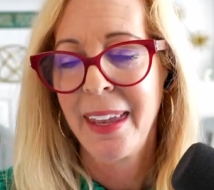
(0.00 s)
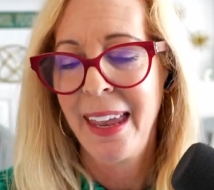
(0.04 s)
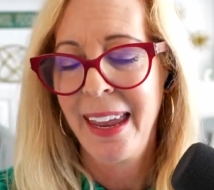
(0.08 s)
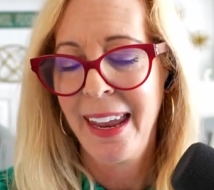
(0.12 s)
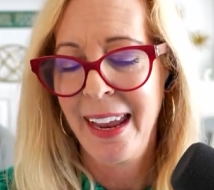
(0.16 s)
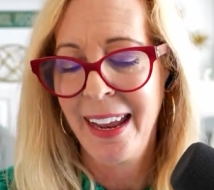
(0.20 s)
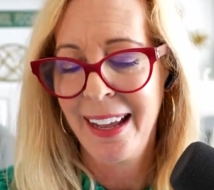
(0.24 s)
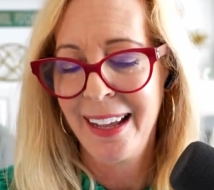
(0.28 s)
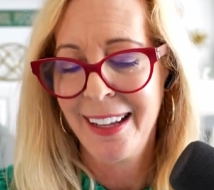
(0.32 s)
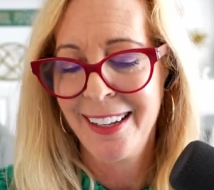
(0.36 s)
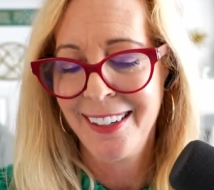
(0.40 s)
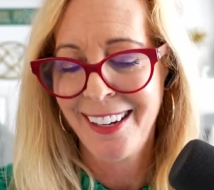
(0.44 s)

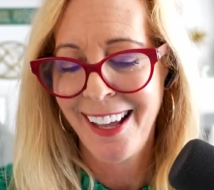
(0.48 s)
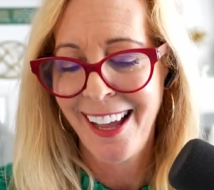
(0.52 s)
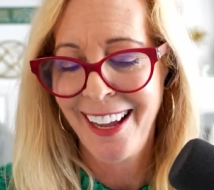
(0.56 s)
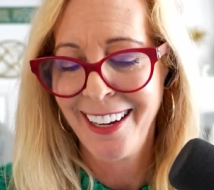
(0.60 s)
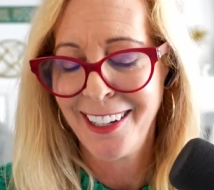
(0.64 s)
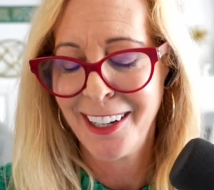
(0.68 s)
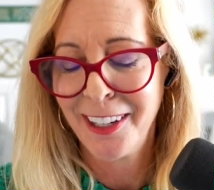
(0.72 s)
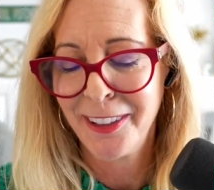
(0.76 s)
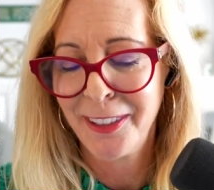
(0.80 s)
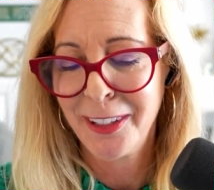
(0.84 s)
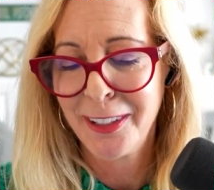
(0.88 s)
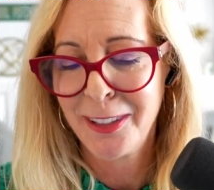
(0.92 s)
And I
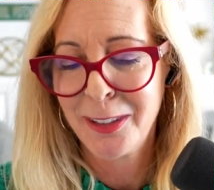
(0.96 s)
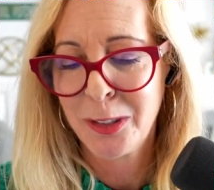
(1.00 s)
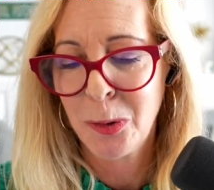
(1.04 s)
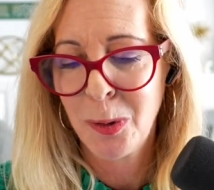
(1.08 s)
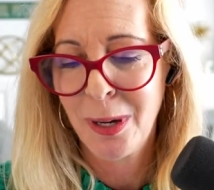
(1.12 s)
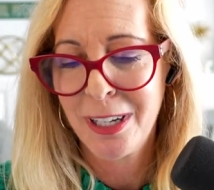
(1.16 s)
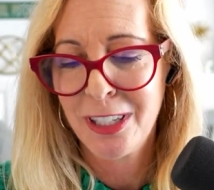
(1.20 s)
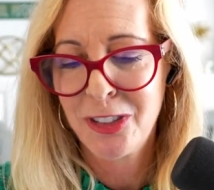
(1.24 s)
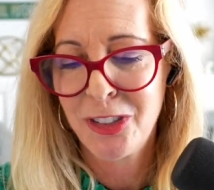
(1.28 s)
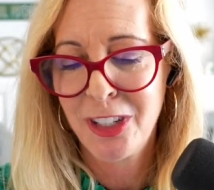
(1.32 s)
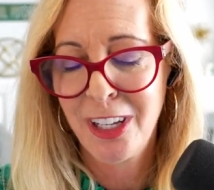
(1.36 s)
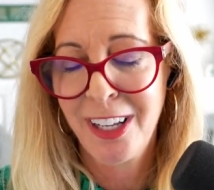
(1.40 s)
got this
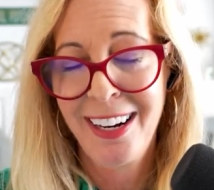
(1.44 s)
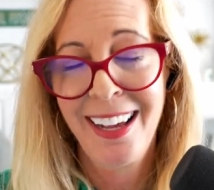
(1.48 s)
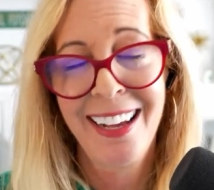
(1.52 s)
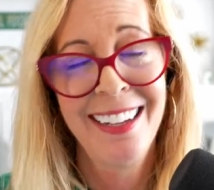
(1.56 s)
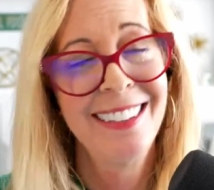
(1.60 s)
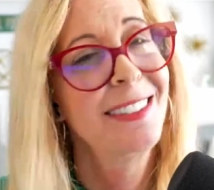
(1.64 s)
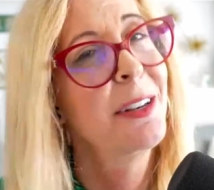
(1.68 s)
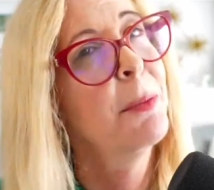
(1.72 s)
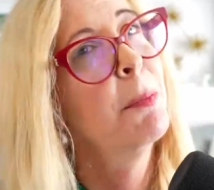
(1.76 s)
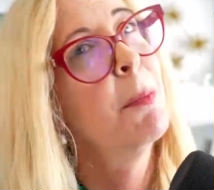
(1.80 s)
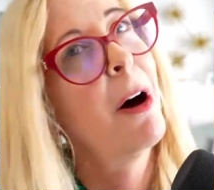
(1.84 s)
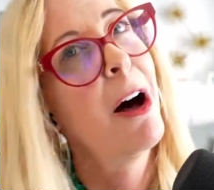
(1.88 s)
question
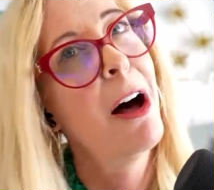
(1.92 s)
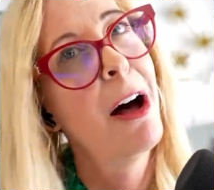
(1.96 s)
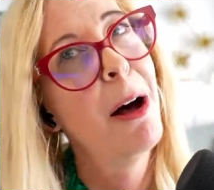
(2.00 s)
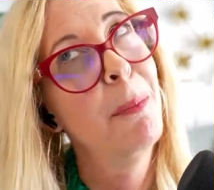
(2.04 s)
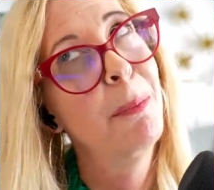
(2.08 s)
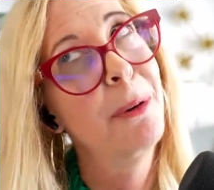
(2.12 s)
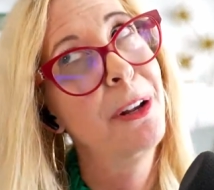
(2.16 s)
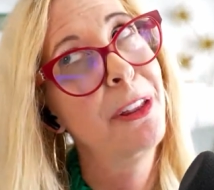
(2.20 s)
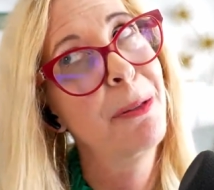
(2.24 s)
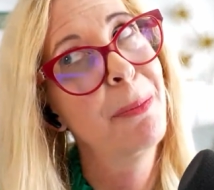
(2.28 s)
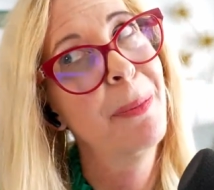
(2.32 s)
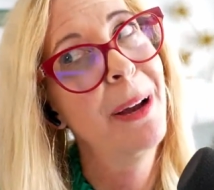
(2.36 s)
as a
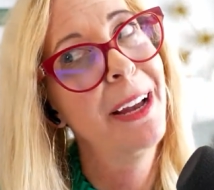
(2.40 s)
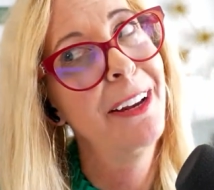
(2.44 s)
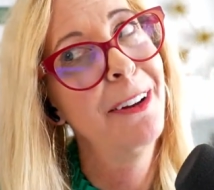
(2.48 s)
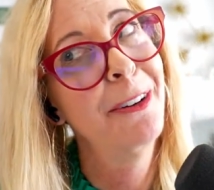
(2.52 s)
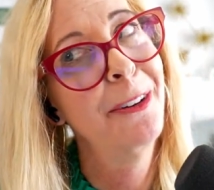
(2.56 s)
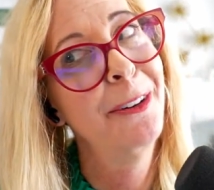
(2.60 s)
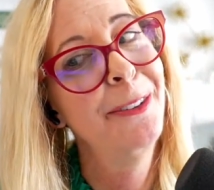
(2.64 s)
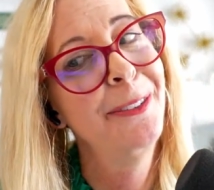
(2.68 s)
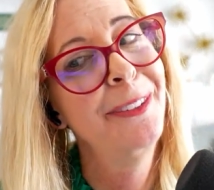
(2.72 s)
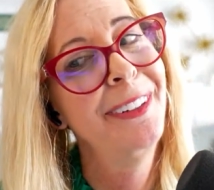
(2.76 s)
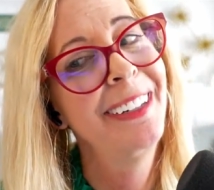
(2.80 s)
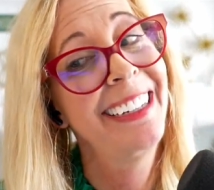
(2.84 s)
mom with my
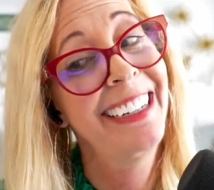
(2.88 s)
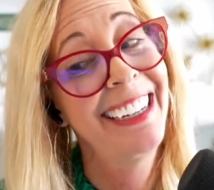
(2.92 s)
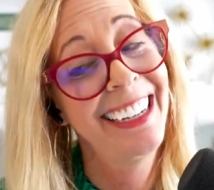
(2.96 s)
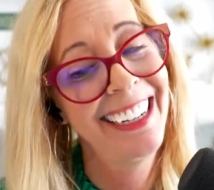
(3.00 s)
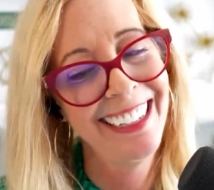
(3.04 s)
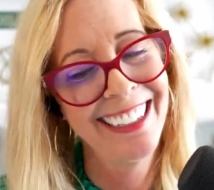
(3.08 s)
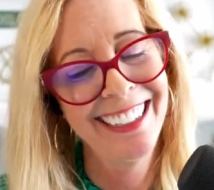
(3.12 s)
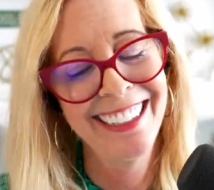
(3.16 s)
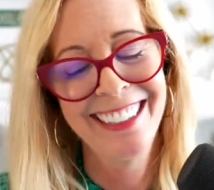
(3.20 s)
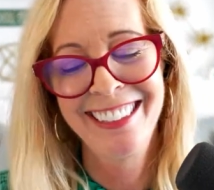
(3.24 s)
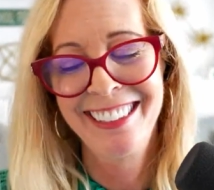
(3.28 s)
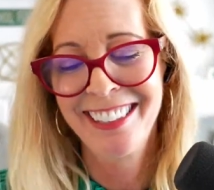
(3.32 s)
own
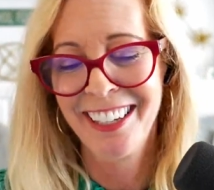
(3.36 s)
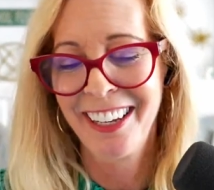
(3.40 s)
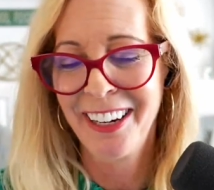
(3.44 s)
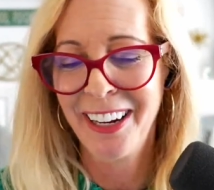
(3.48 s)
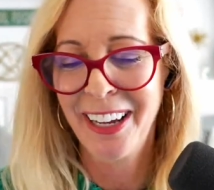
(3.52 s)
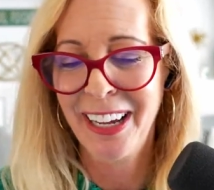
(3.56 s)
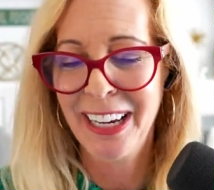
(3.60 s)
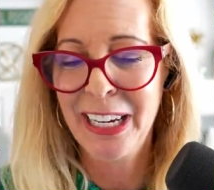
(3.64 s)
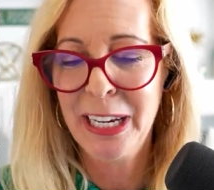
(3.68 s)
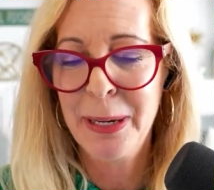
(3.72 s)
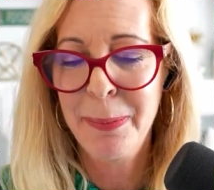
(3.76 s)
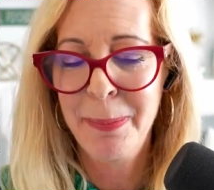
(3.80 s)
kids on
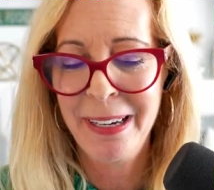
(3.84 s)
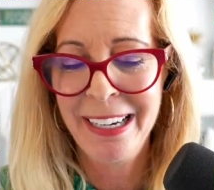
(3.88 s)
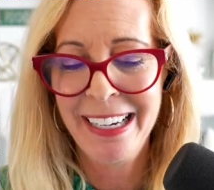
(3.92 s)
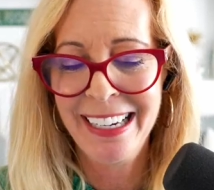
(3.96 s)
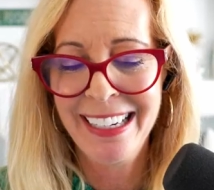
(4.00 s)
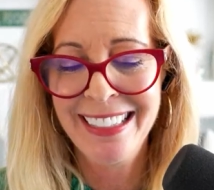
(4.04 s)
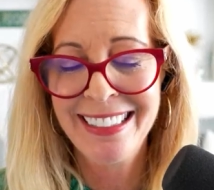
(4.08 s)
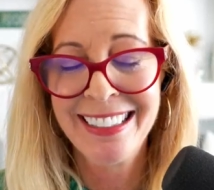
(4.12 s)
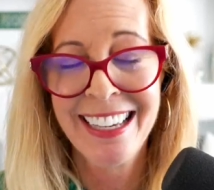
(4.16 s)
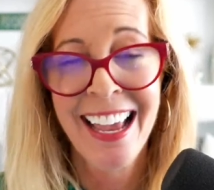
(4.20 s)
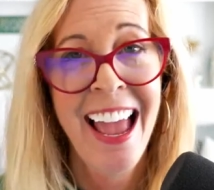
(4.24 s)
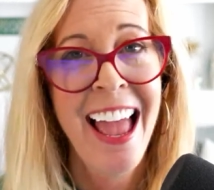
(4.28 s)

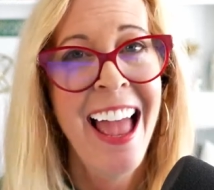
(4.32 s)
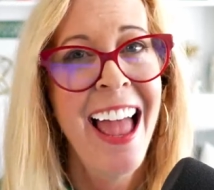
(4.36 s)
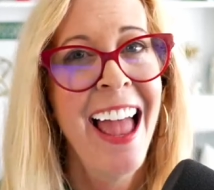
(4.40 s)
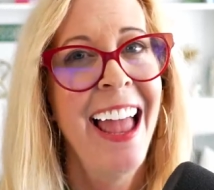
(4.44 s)
IEPs,